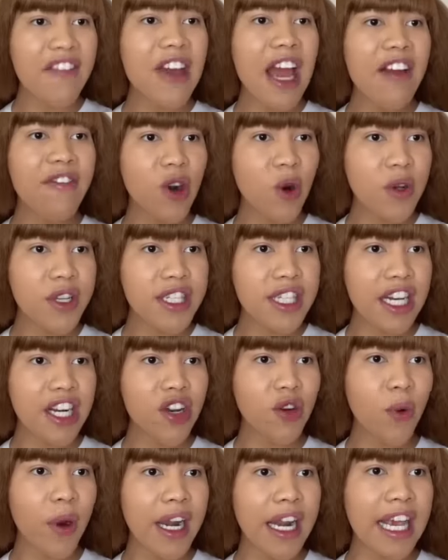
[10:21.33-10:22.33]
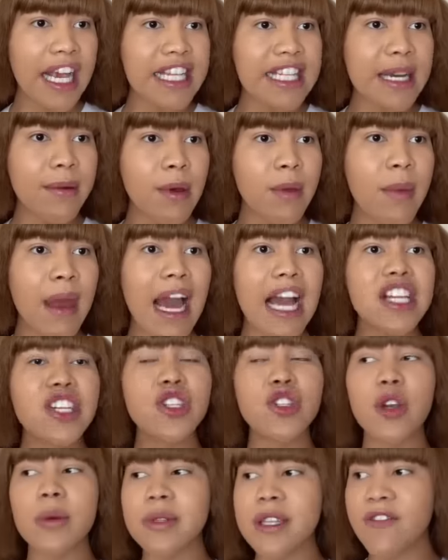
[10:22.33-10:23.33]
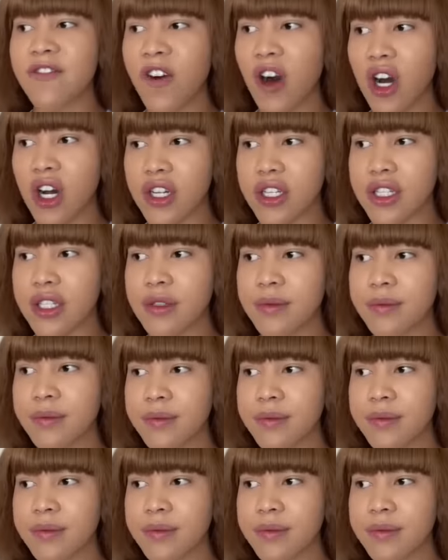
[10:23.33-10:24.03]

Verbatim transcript: if everyone started running and someone behind you trips and falls?